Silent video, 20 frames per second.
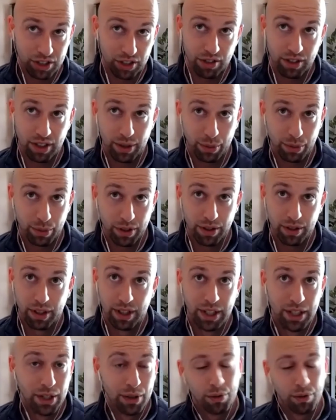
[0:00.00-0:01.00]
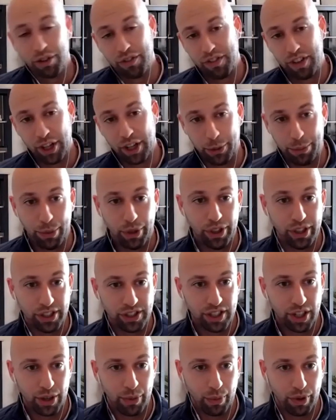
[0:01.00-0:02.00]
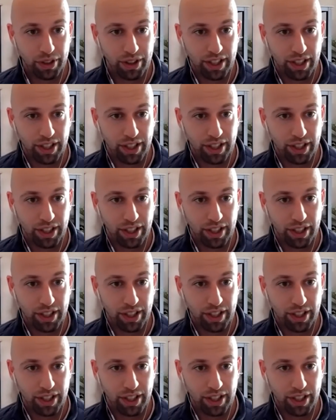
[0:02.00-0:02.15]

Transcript: degree, we're we're very bullish on where